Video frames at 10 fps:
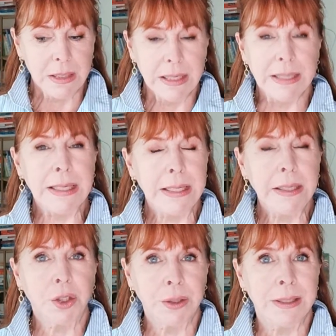And getting
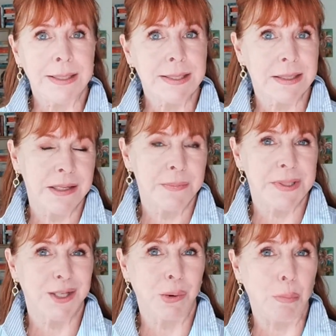a good night's sleep is
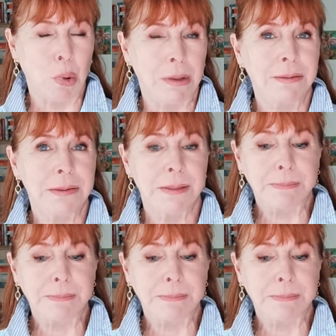so important.